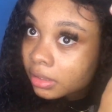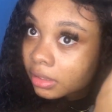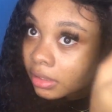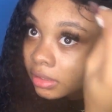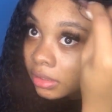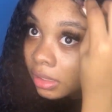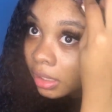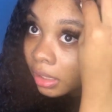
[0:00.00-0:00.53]

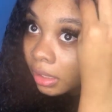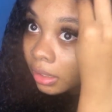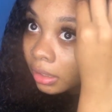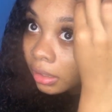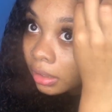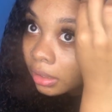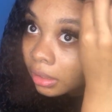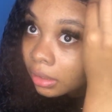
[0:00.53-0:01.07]
is
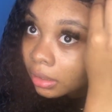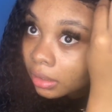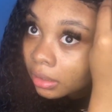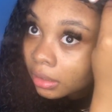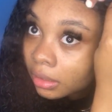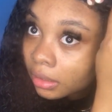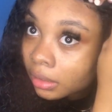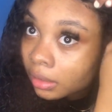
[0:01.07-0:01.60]
like
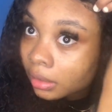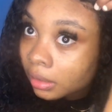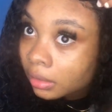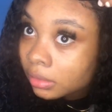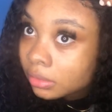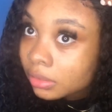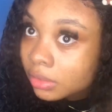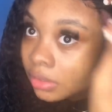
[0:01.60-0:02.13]

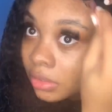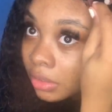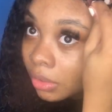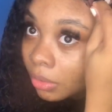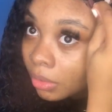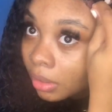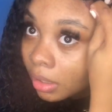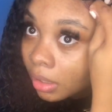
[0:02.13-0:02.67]

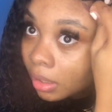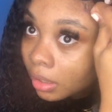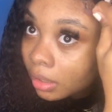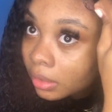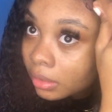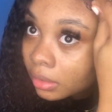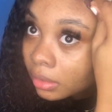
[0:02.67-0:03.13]
so hard.